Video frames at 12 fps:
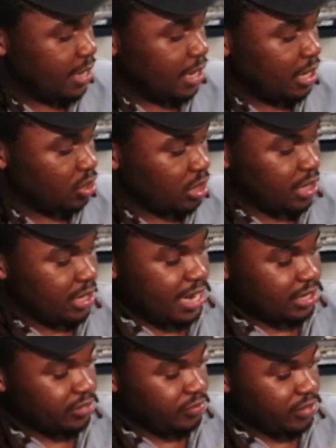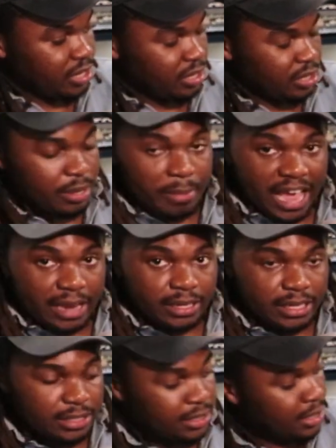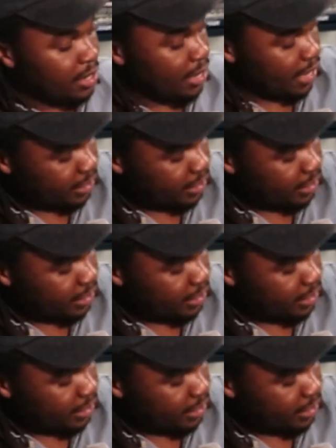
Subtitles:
It'll connect via the magnets, and then